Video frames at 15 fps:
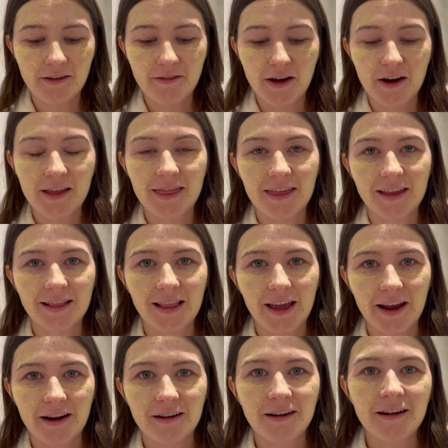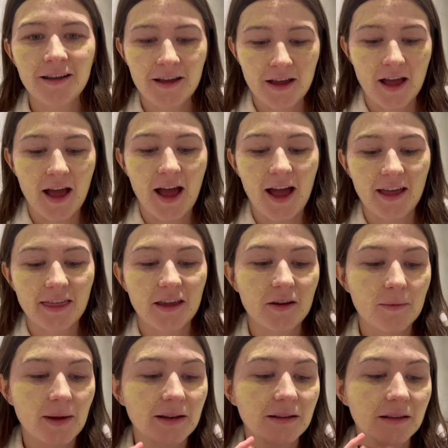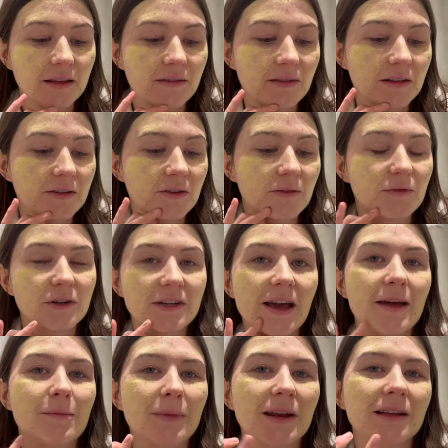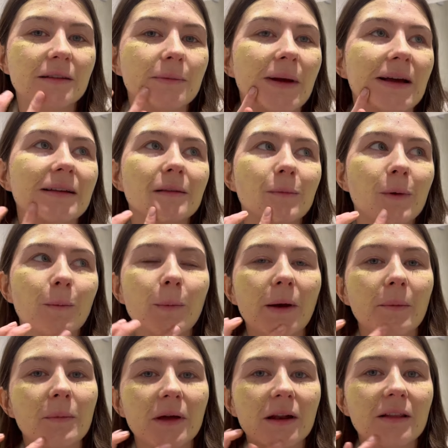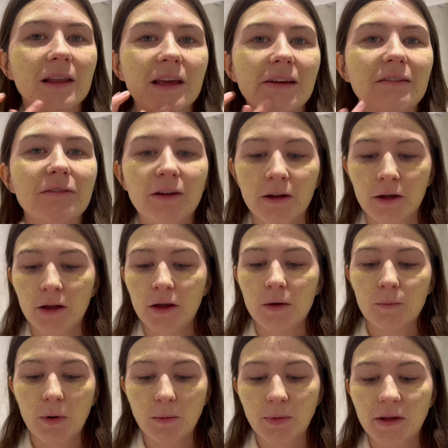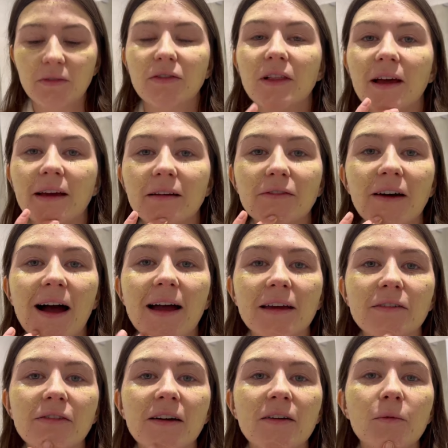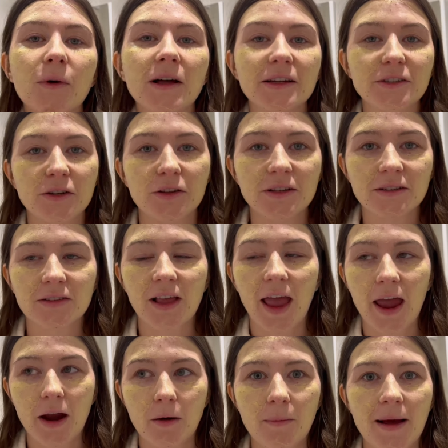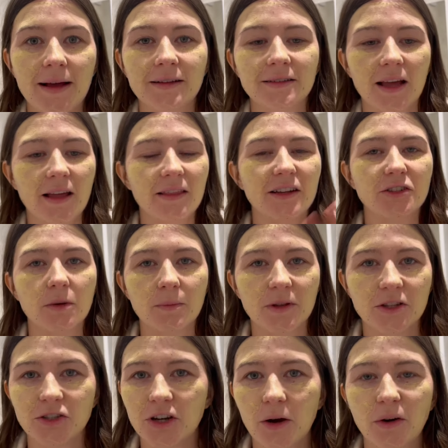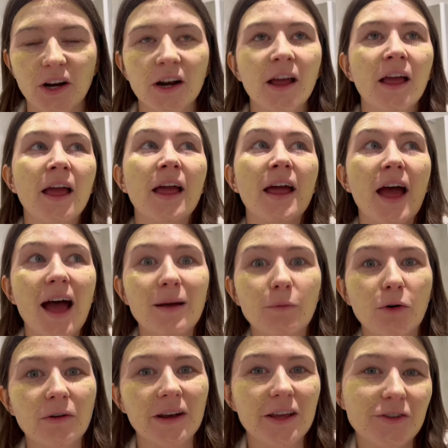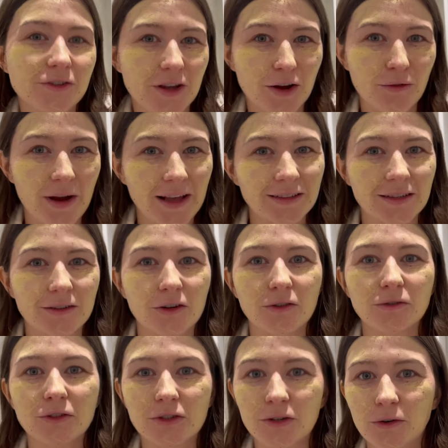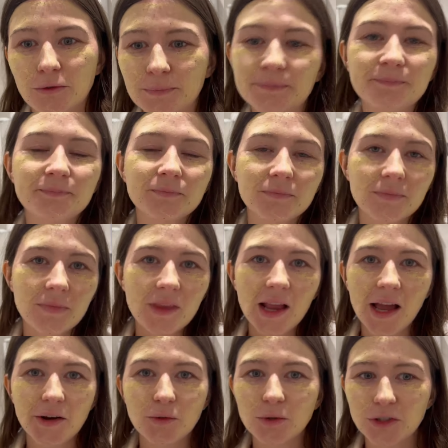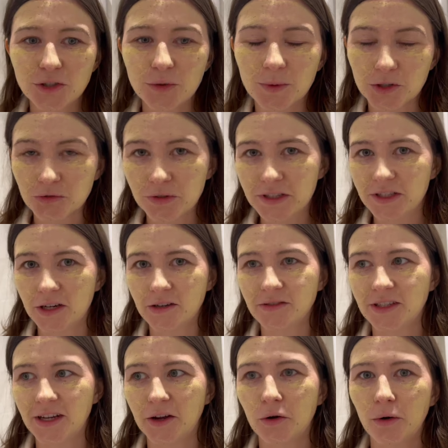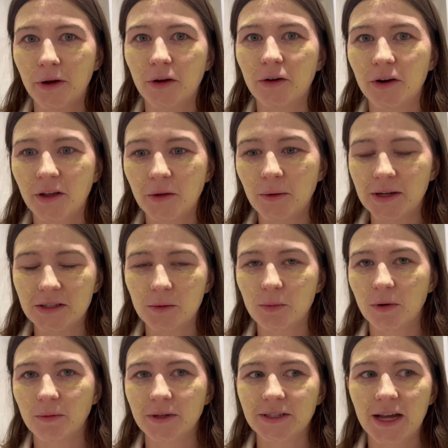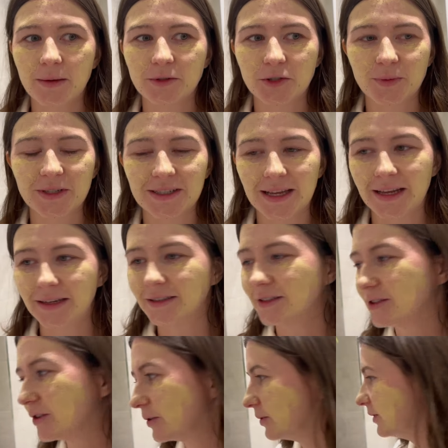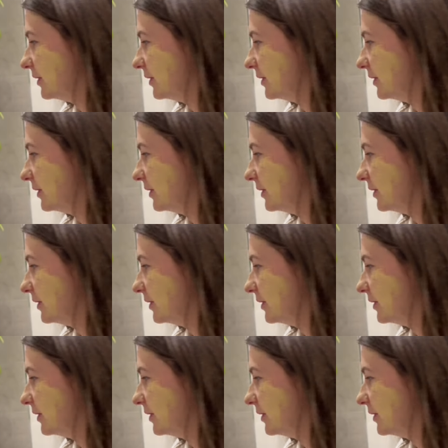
a very thin layer. I think you're meant to leave this on for 10 minutes maximum, but I'm gonna leave probably for like 5 while I do this hair mask and then jump in the shower. I'm already using a retinol, so I don't want too much resurfacing going on, otherwise I'll probably damage my skin. So